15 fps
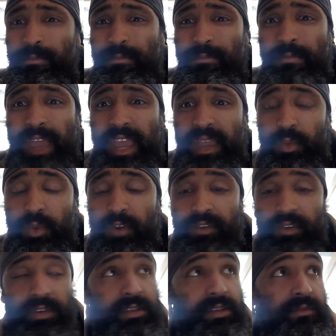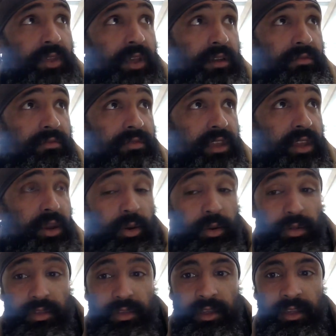main rivers of the
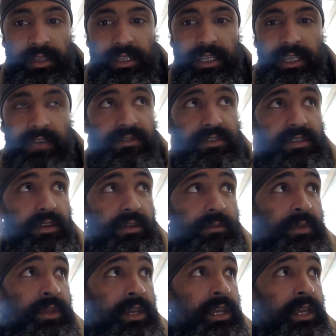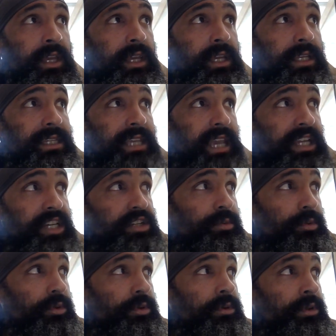earth, to give some
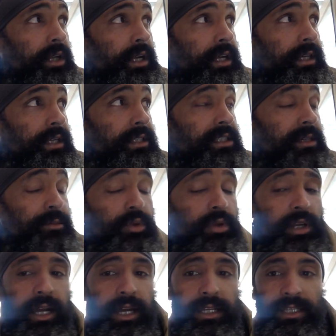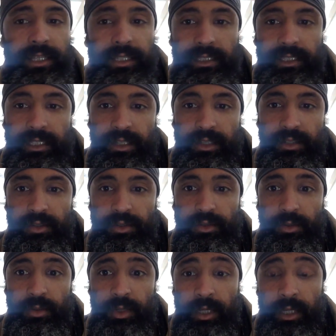tangible temporal context
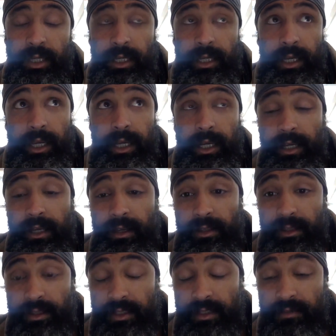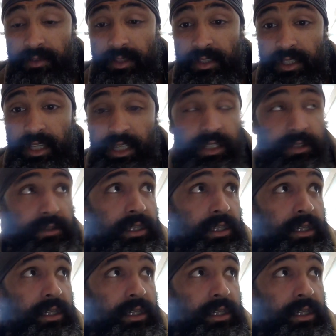to civilization.